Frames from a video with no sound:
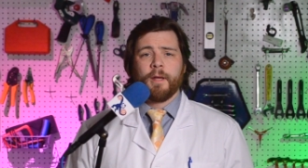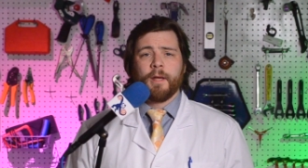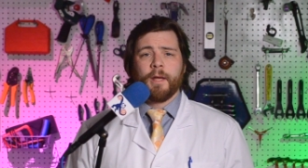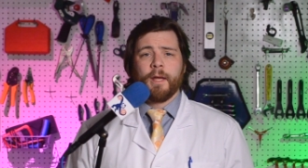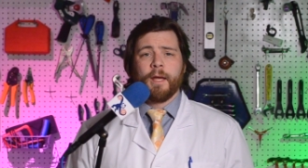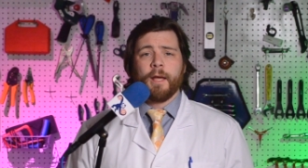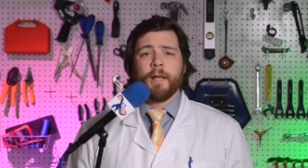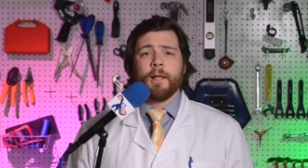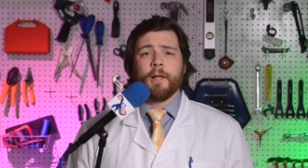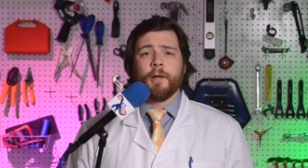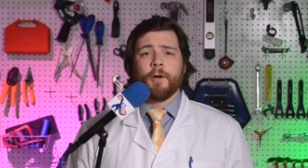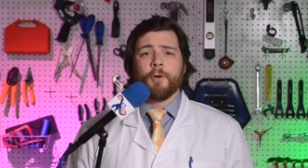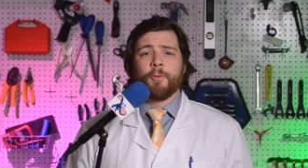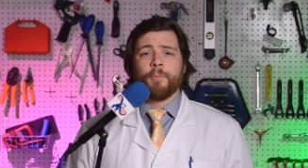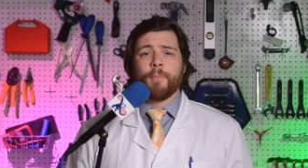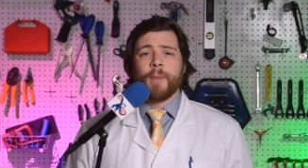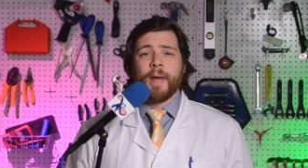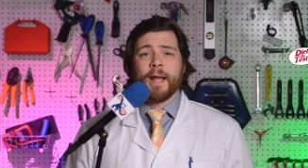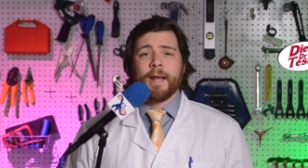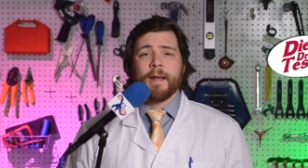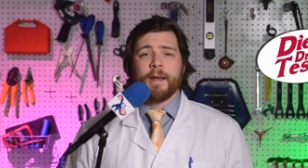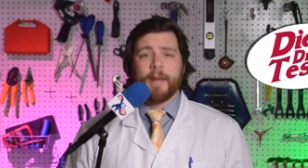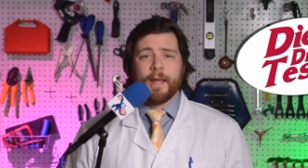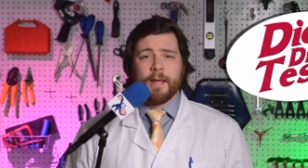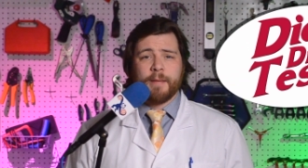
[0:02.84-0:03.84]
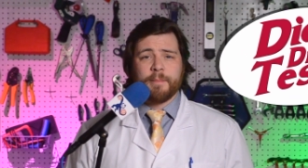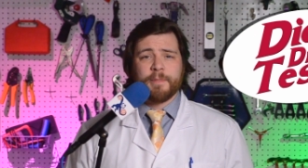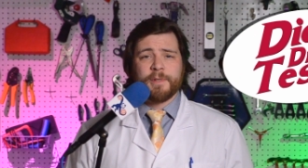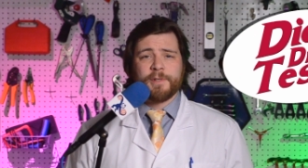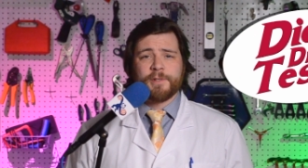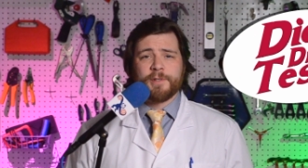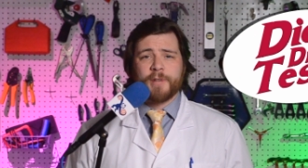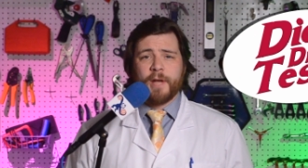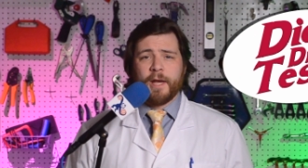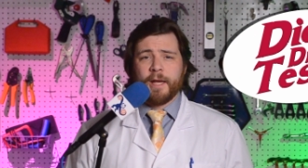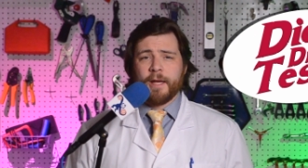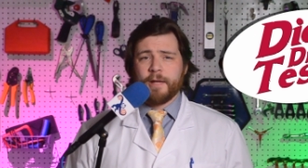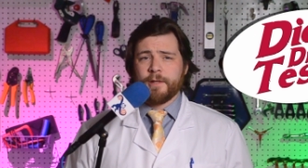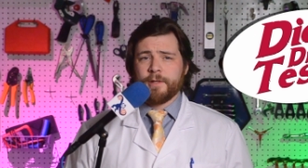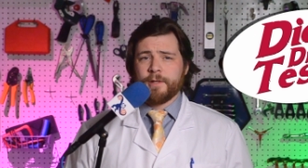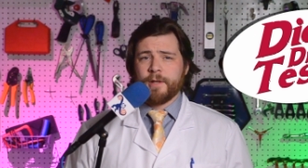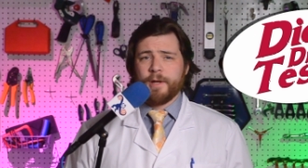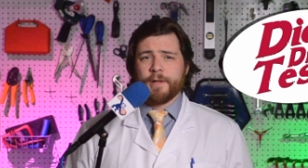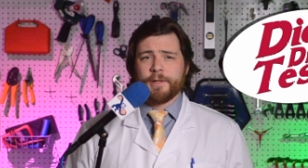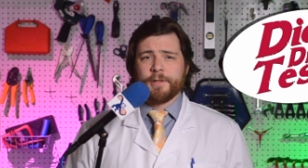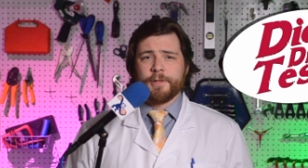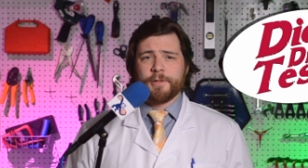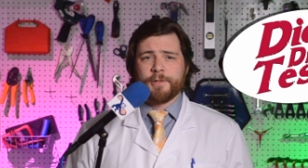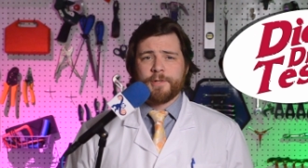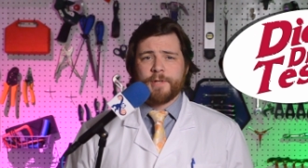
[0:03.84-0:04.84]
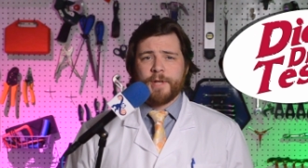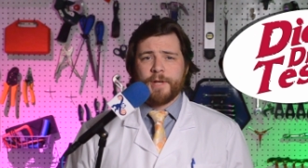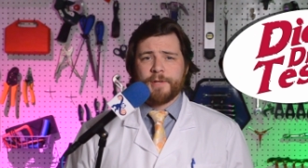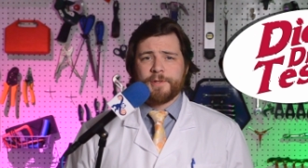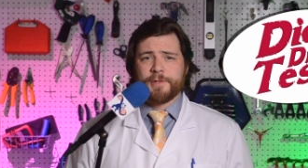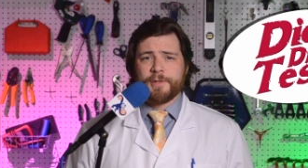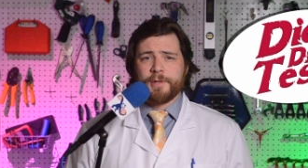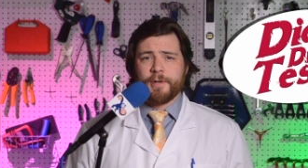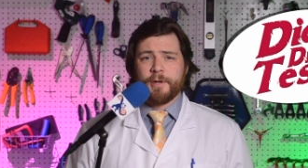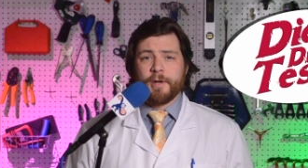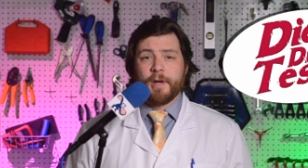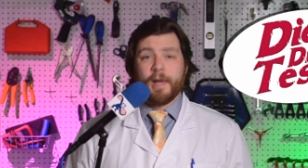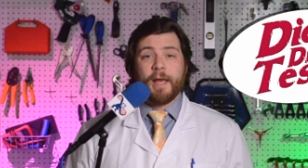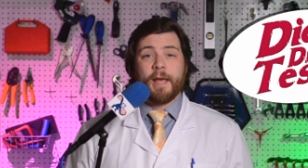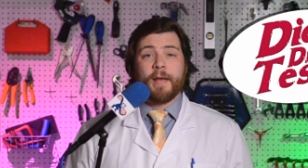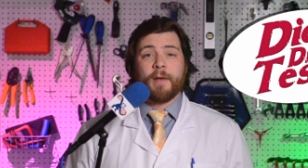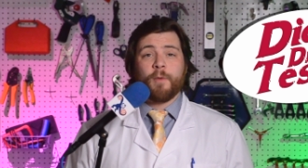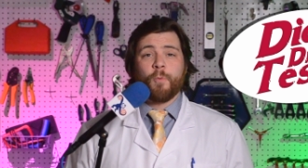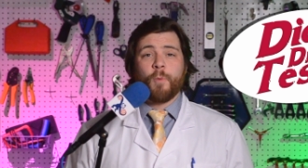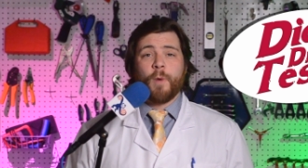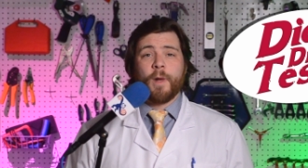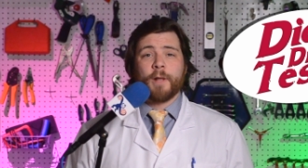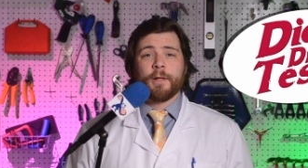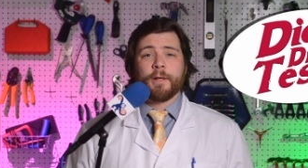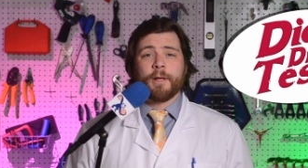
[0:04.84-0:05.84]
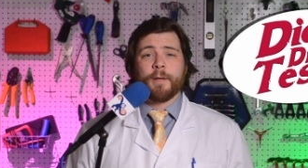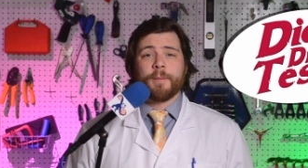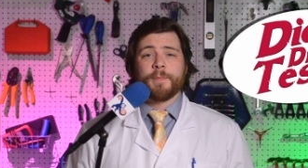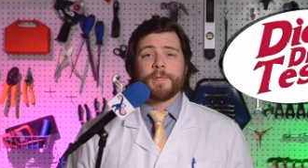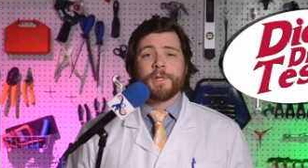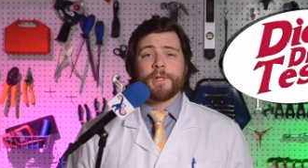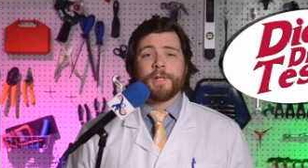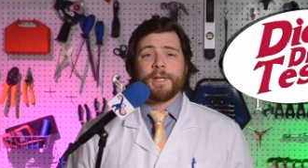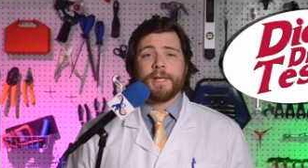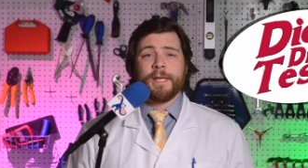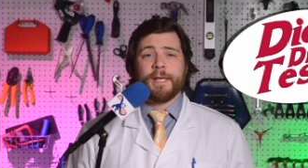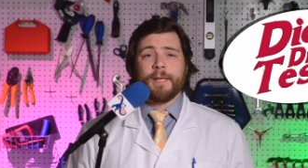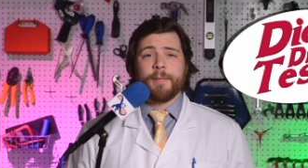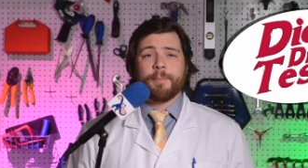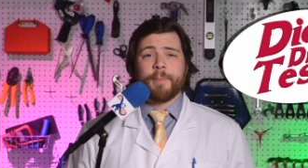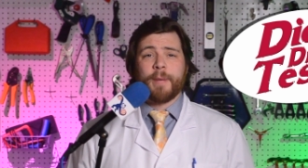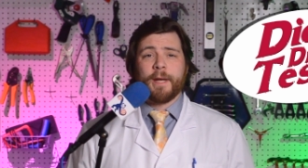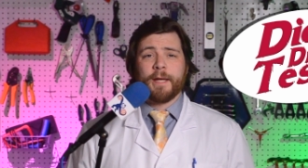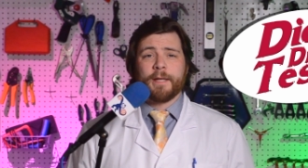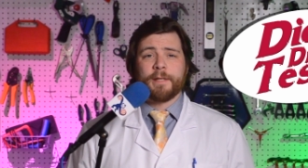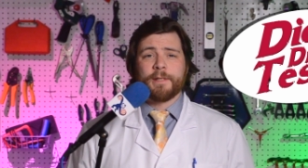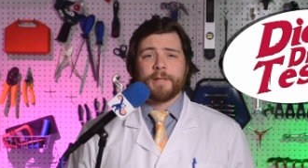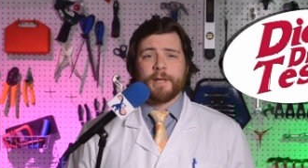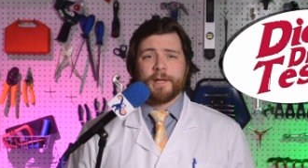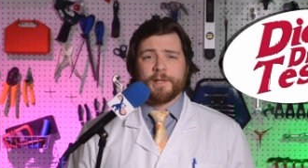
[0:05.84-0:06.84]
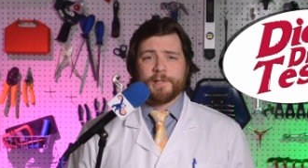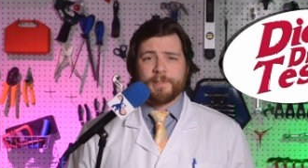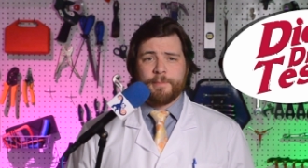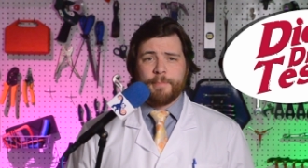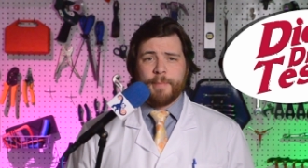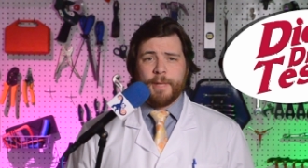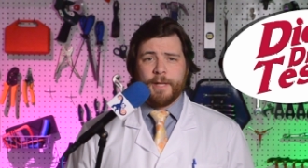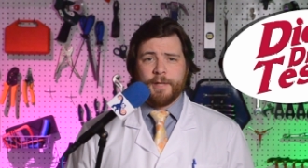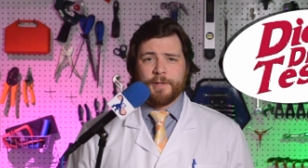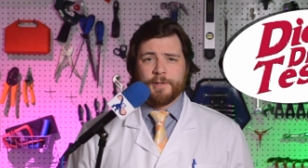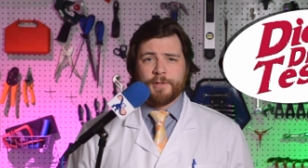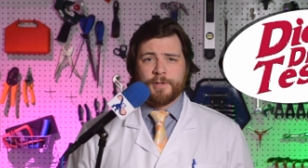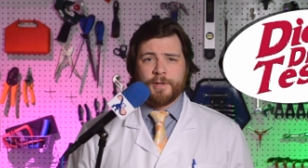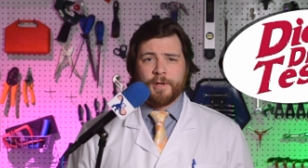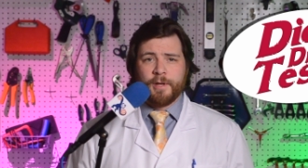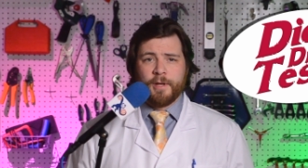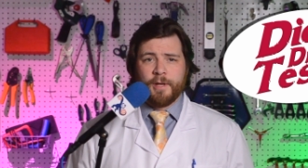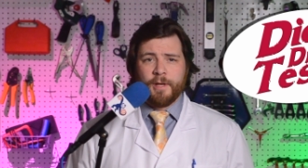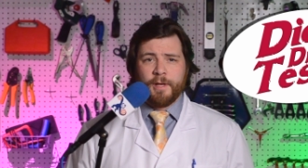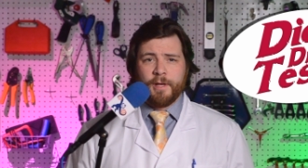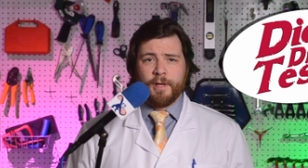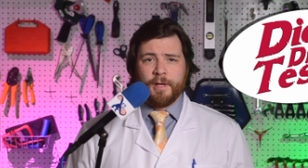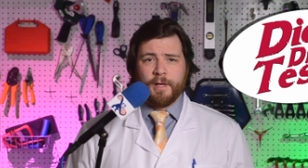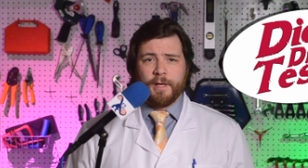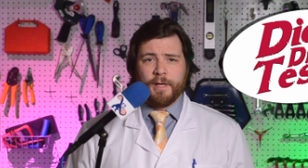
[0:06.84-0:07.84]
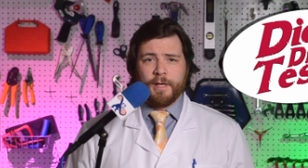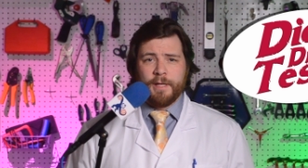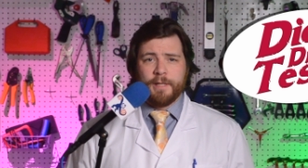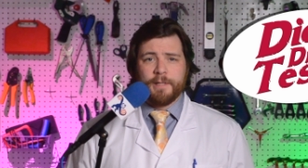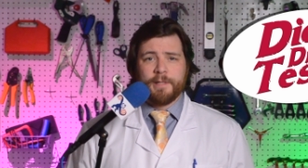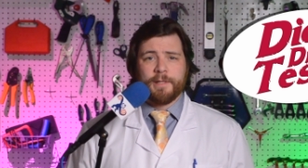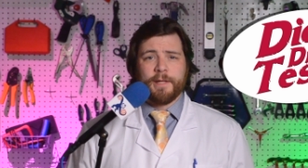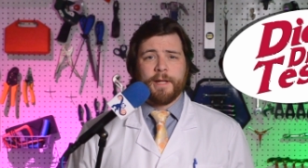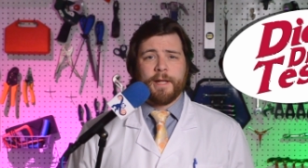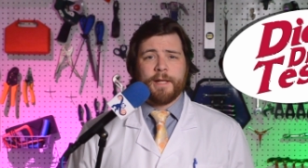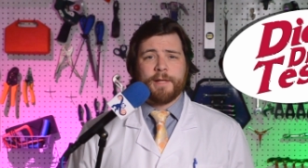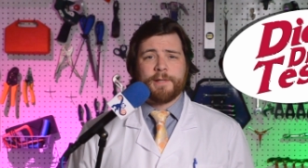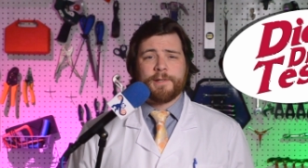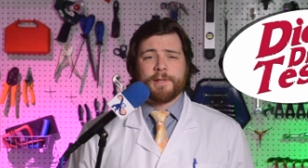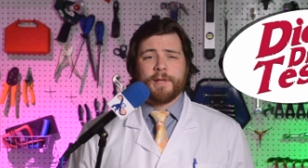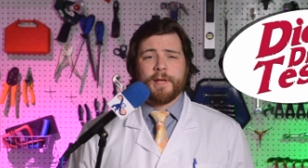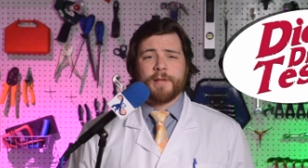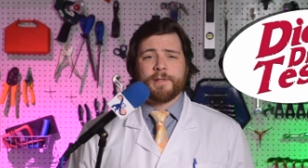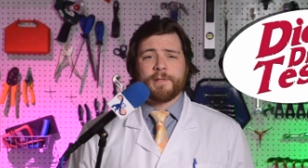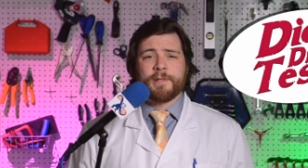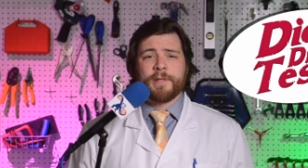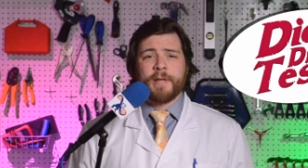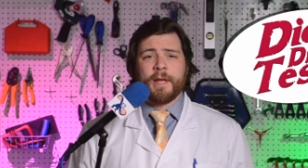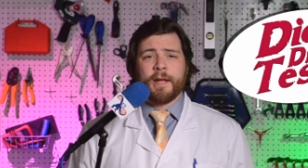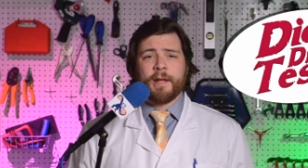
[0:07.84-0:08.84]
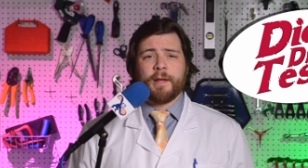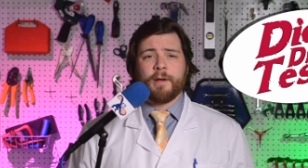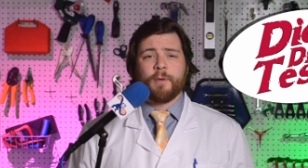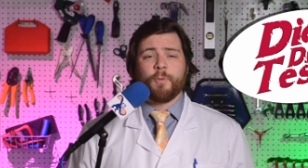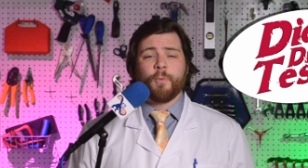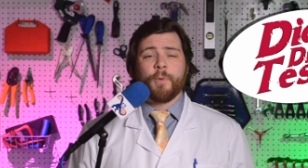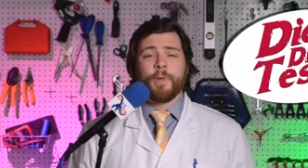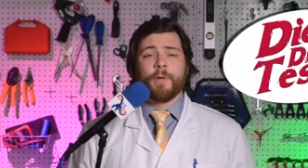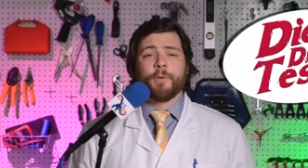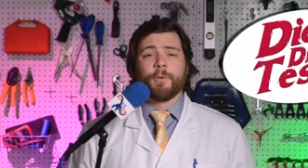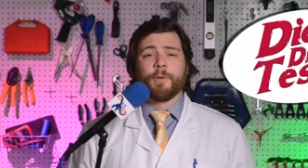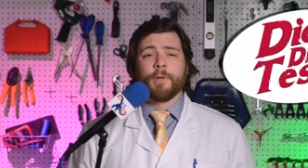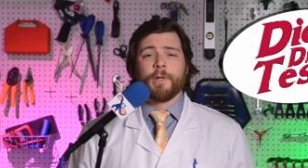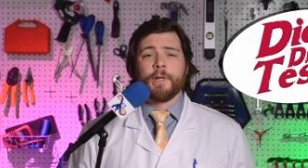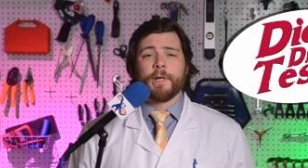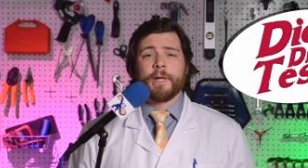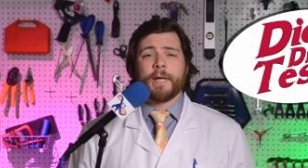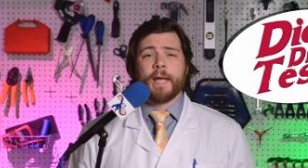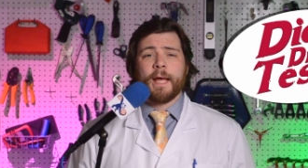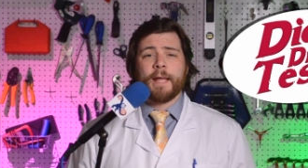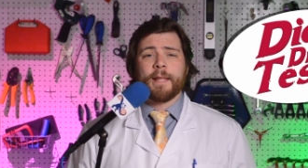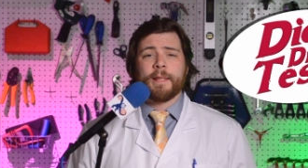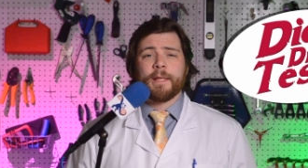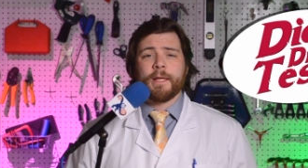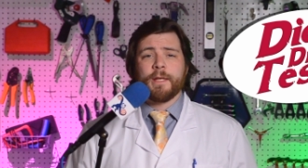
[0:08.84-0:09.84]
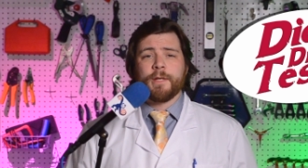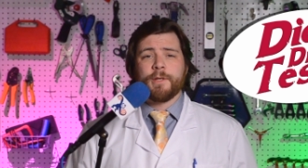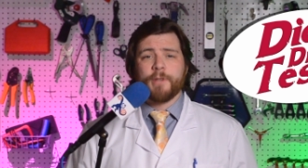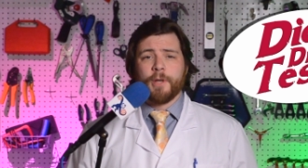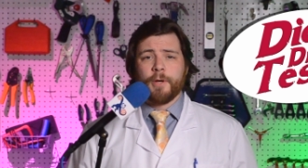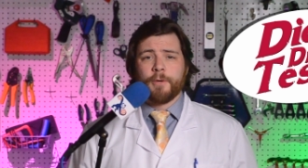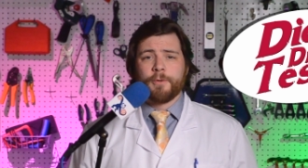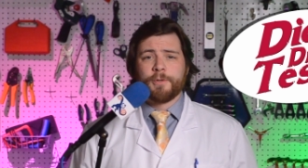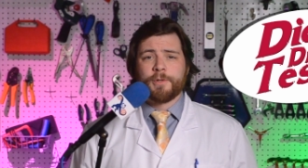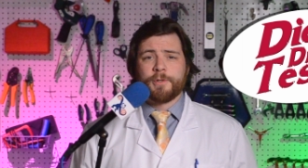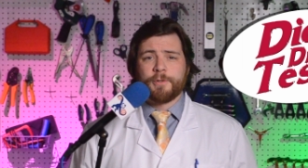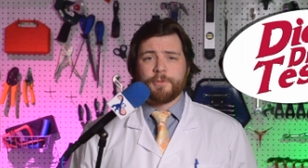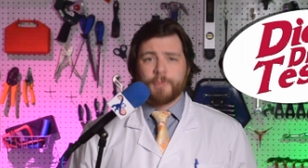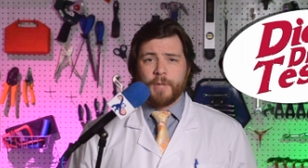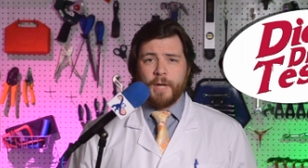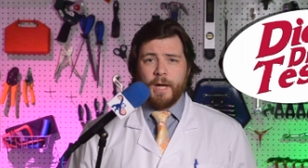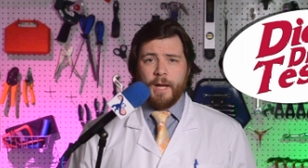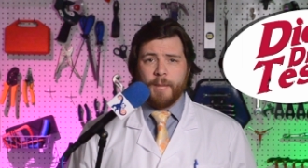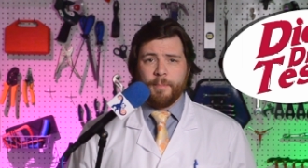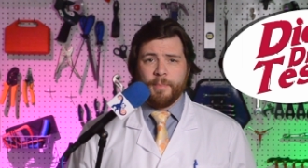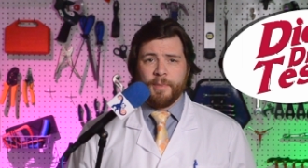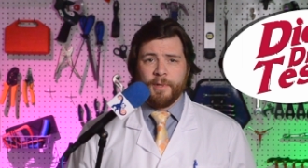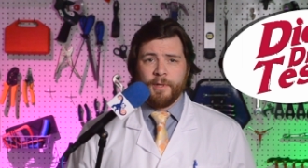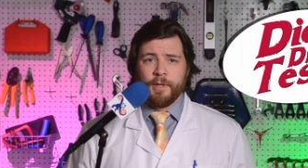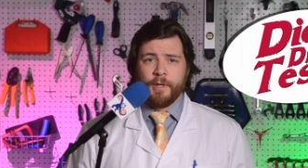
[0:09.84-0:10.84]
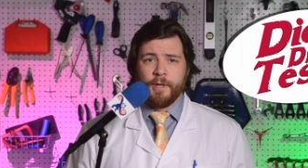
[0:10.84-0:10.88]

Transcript: Hello, my name is Diet Dr. Tester, and welcome to the e-bike test bench. In today's test data, we will look at the Dost Drop.